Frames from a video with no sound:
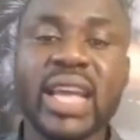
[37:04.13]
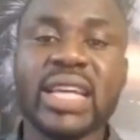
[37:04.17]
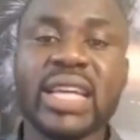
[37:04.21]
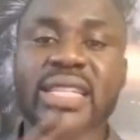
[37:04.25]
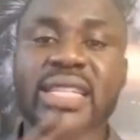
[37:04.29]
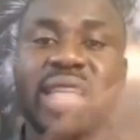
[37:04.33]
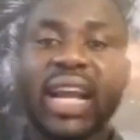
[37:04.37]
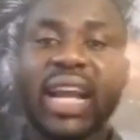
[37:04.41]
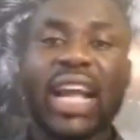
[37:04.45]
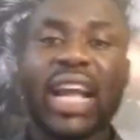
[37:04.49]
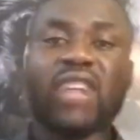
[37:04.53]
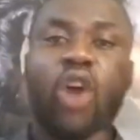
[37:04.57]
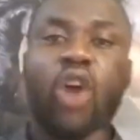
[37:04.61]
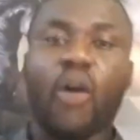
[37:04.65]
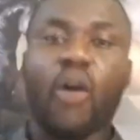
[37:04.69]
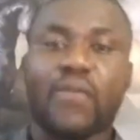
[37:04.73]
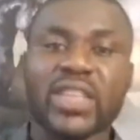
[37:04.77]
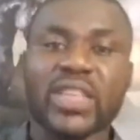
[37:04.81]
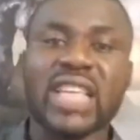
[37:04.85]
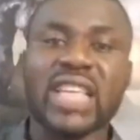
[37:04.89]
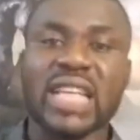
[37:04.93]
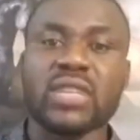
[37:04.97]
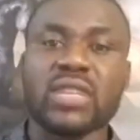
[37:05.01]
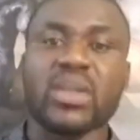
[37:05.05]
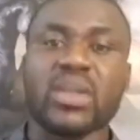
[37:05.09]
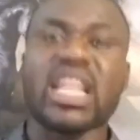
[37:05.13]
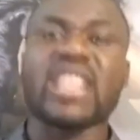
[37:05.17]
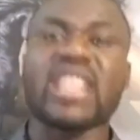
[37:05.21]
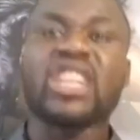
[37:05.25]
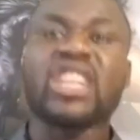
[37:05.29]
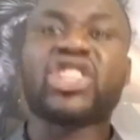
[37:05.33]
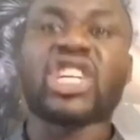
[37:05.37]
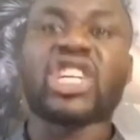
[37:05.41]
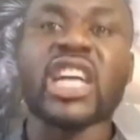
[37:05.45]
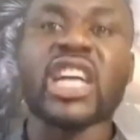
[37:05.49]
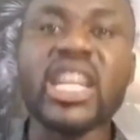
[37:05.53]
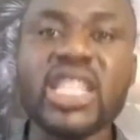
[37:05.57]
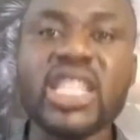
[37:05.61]
They get officials the way that they
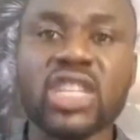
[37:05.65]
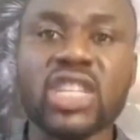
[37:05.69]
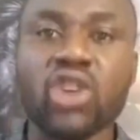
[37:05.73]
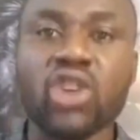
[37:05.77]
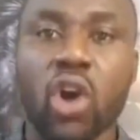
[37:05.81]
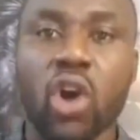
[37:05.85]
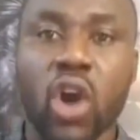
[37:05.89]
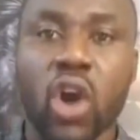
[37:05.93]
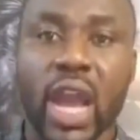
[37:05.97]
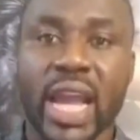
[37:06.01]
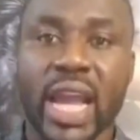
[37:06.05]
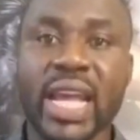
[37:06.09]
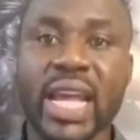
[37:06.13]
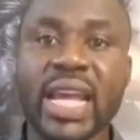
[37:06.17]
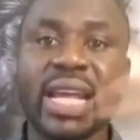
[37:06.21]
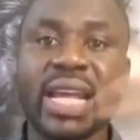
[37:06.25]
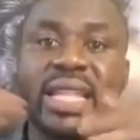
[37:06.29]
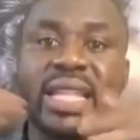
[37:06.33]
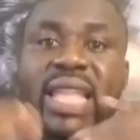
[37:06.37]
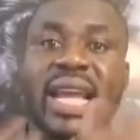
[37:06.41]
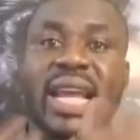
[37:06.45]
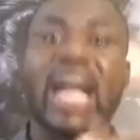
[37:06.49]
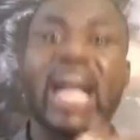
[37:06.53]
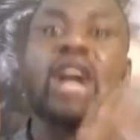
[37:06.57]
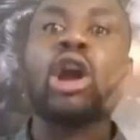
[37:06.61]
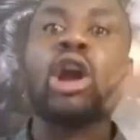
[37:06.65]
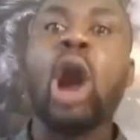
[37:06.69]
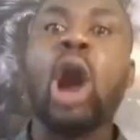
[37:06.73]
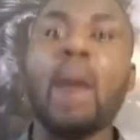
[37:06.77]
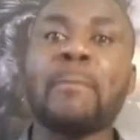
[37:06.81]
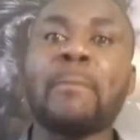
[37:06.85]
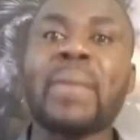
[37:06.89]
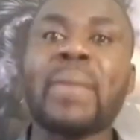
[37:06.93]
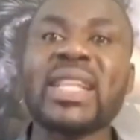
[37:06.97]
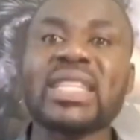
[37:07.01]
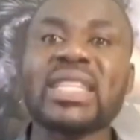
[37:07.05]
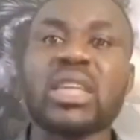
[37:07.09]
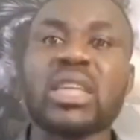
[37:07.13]
drill this oil. They get
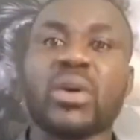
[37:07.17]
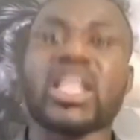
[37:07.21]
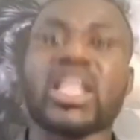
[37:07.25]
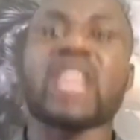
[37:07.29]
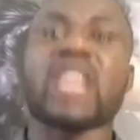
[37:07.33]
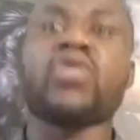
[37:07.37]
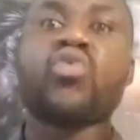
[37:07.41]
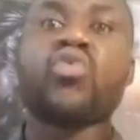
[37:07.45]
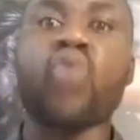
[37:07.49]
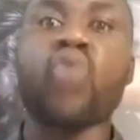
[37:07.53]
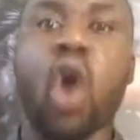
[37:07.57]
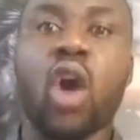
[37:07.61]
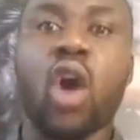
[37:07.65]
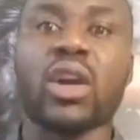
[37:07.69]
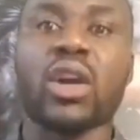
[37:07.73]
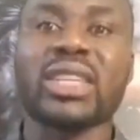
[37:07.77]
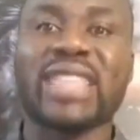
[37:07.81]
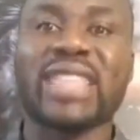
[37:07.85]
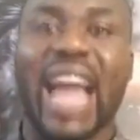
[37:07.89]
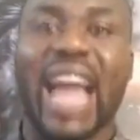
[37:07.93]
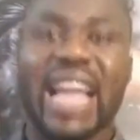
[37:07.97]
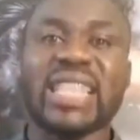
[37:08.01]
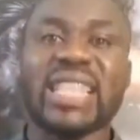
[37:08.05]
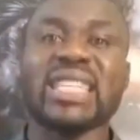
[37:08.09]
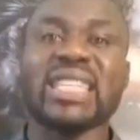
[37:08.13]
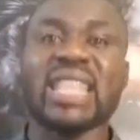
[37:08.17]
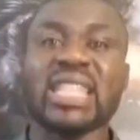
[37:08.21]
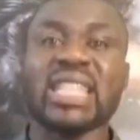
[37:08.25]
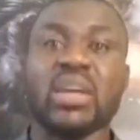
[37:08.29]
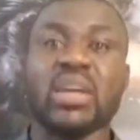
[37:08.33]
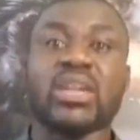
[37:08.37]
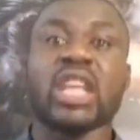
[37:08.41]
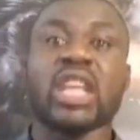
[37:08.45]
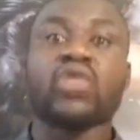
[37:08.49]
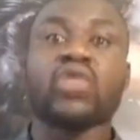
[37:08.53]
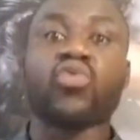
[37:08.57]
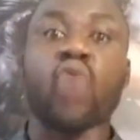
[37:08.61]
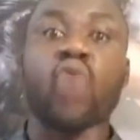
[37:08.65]
companies the way that they work, Chinese and the
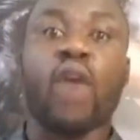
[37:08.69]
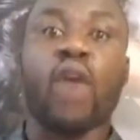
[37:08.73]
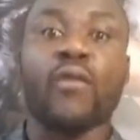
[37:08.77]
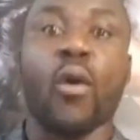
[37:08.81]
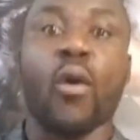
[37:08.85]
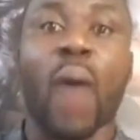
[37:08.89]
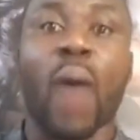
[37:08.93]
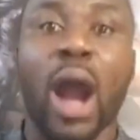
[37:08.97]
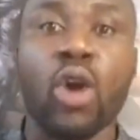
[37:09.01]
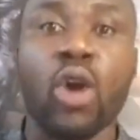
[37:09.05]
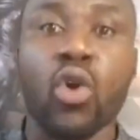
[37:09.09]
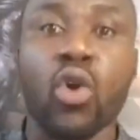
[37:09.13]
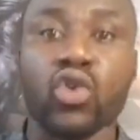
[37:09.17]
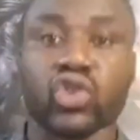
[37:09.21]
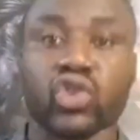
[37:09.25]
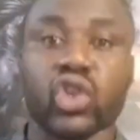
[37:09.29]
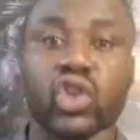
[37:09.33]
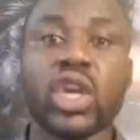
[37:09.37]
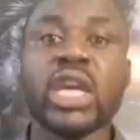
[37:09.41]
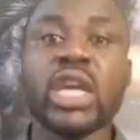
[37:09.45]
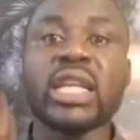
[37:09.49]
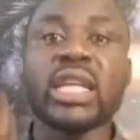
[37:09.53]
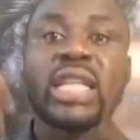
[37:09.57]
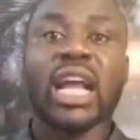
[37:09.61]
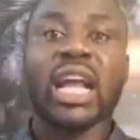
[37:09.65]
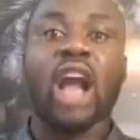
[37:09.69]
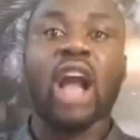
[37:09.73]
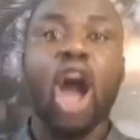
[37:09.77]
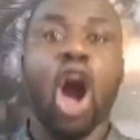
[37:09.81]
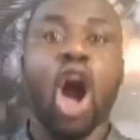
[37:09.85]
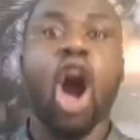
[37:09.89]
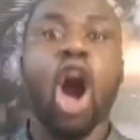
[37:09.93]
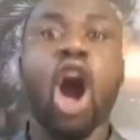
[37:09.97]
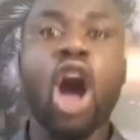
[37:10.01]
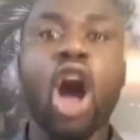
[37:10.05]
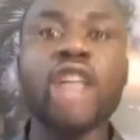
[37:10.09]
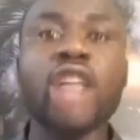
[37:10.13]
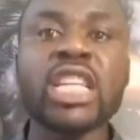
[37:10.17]
way that they work for our roads. They get
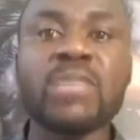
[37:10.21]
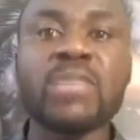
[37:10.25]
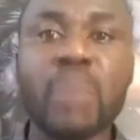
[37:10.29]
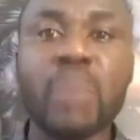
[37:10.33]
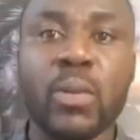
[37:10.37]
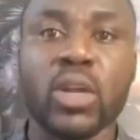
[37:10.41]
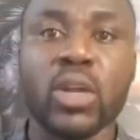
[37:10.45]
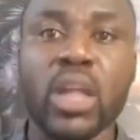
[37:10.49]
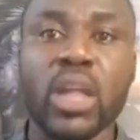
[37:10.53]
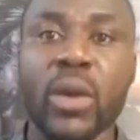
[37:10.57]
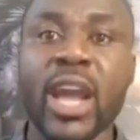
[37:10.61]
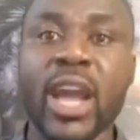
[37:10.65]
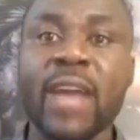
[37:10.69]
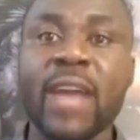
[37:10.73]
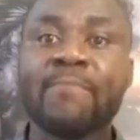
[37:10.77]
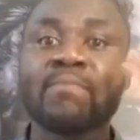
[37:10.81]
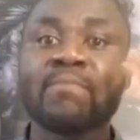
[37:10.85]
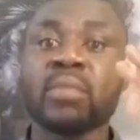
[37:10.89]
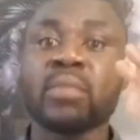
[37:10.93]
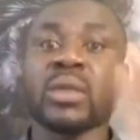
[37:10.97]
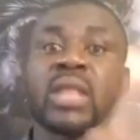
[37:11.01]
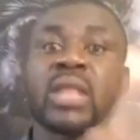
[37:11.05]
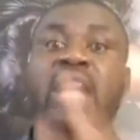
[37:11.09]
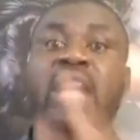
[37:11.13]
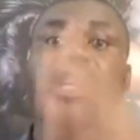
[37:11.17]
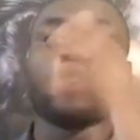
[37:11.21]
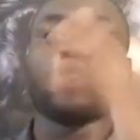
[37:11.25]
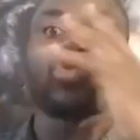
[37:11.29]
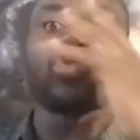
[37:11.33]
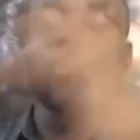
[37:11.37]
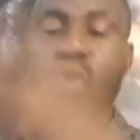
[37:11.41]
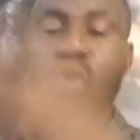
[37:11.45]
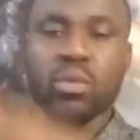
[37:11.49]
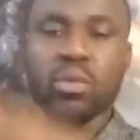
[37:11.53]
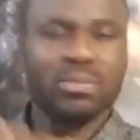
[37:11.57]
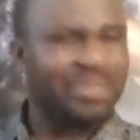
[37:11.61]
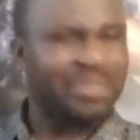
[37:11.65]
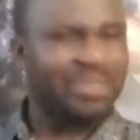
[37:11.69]
all these people the way that they
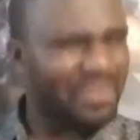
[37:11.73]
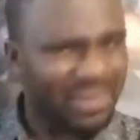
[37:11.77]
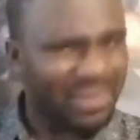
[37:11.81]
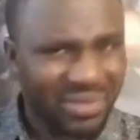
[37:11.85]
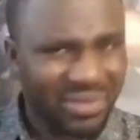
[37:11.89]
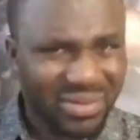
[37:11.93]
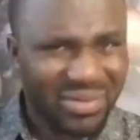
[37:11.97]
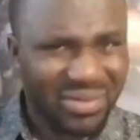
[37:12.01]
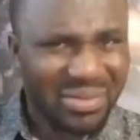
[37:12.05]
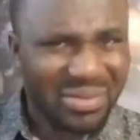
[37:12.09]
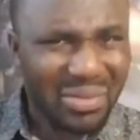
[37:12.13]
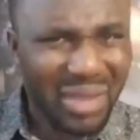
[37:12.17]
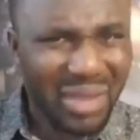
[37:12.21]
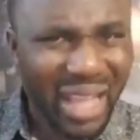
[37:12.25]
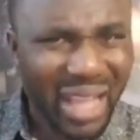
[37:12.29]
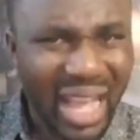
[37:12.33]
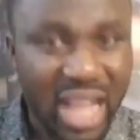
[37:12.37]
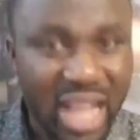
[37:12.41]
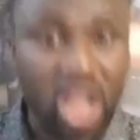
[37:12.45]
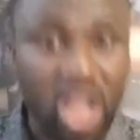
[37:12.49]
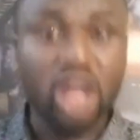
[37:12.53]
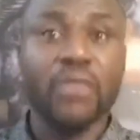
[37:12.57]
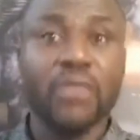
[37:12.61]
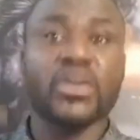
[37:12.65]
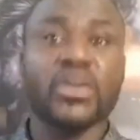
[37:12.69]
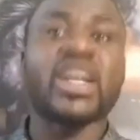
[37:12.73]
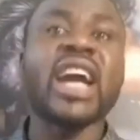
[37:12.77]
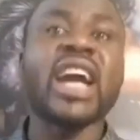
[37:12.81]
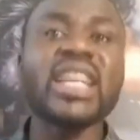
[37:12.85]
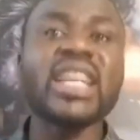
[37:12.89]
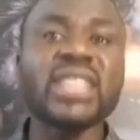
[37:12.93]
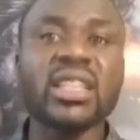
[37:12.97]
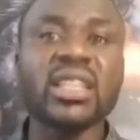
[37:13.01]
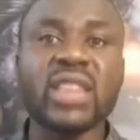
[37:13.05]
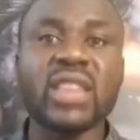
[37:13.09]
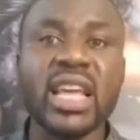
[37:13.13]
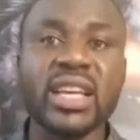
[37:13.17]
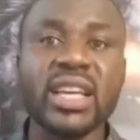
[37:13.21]
do a lot of
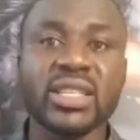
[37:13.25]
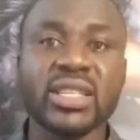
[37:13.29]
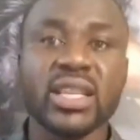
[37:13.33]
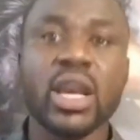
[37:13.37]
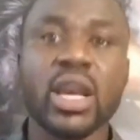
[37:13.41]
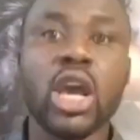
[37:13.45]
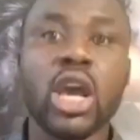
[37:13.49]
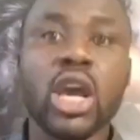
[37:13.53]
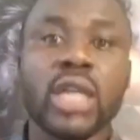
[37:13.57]
crazy things.